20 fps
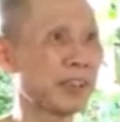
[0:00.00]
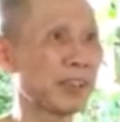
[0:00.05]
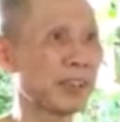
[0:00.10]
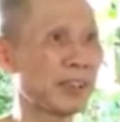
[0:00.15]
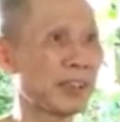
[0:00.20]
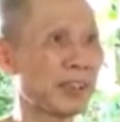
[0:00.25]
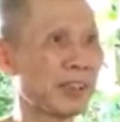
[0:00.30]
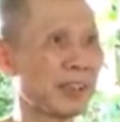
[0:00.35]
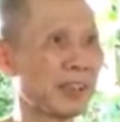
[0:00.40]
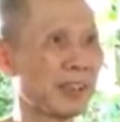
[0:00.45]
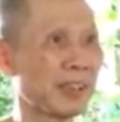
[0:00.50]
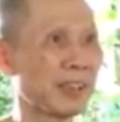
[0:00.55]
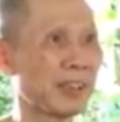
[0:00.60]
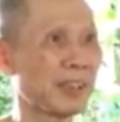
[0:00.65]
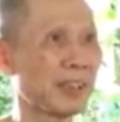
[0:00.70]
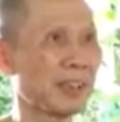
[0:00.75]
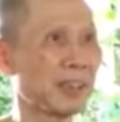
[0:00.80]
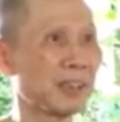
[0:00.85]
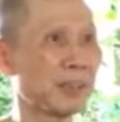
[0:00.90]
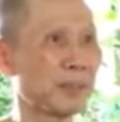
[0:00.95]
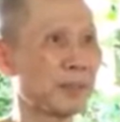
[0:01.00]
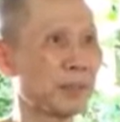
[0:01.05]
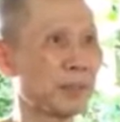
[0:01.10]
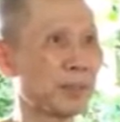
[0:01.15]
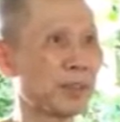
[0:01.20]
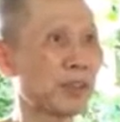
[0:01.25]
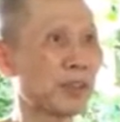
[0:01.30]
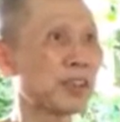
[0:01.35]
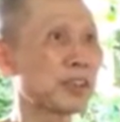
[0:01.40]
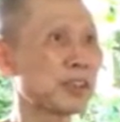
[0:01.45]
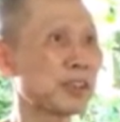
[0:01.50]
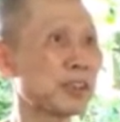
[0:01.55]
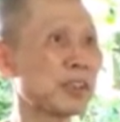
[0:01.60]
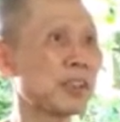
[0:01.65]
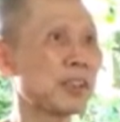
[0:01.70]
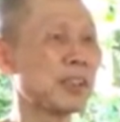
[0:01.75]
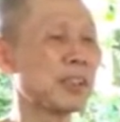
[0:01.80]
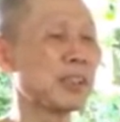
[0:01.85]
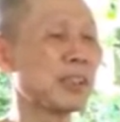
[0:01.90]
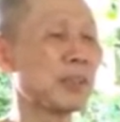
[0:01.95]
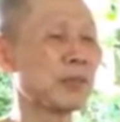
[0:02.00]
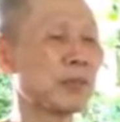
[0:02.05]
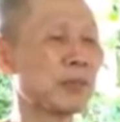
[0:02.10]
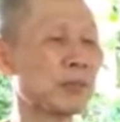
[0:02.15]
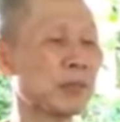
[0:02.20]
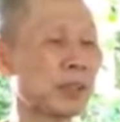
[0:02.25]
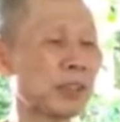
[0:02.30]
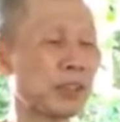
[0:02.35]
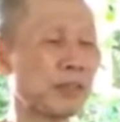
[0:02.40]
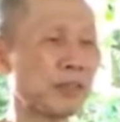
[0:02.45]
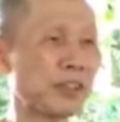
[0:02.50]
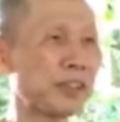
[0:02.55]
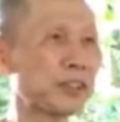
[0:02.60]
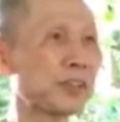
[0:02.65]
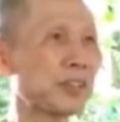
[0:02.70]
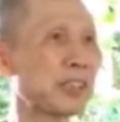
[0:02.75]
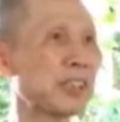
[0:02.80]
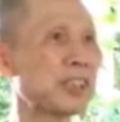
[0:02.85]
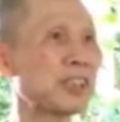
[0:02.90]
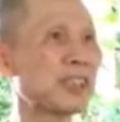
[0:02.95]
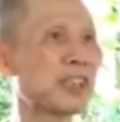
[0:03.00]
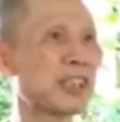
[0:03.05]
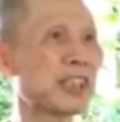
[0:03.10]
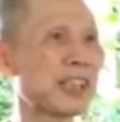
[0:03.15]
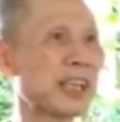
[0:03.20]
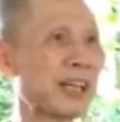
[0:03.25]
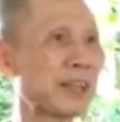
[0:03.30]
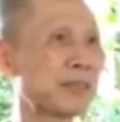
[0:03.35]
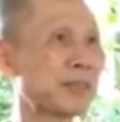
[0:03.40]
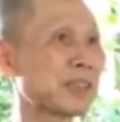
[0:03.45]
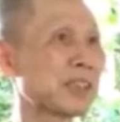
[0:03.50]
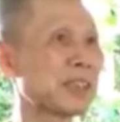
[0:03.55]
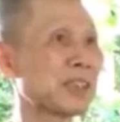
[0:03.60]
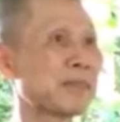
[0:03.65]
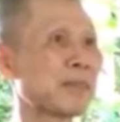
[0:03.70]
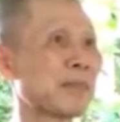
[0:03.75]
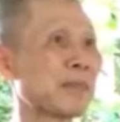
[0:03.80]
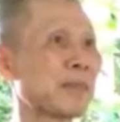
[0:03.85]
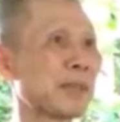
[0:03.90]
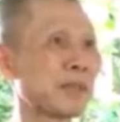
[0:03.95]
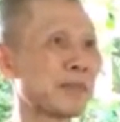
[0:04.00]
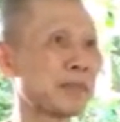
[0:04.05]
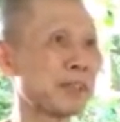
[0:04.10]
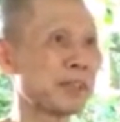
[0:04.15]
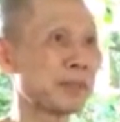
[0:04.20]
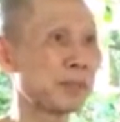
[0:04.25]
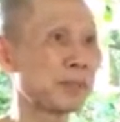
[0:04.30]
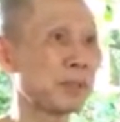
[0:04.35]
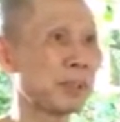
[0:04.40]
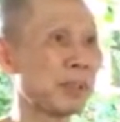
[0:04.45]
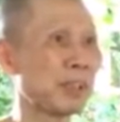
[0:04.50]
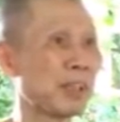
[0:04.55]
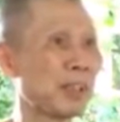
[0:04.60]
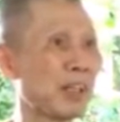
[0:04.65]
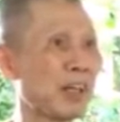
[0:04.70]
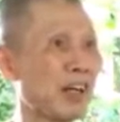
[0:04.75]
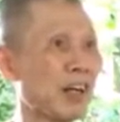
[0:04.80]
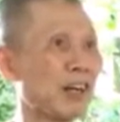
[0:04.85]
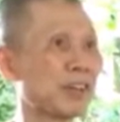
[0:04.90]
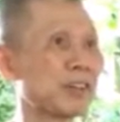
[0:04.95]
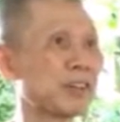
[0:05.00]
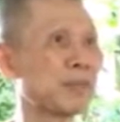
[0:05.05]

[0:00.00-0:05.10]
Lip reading: Because eventually you're going to have to give up all the money you have.